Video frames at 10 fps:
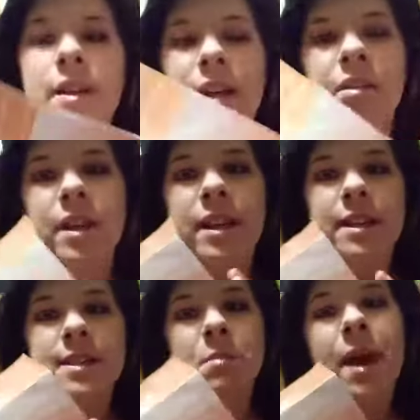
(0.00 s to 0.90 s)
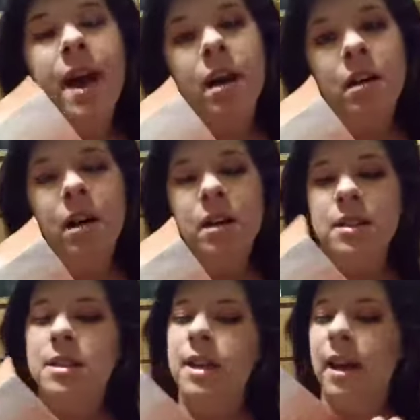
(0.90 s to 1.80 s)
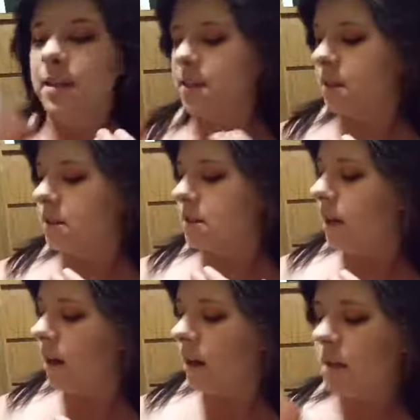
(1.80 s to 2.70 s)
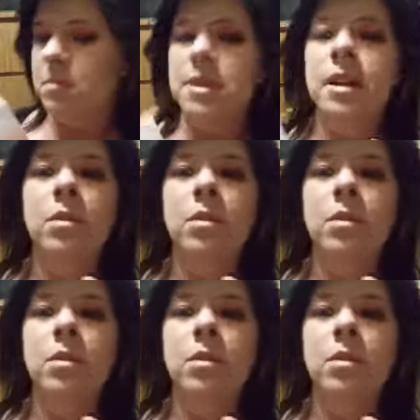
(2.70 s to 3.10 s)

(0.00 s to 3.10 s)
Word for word: that you could get some add-ons at certain times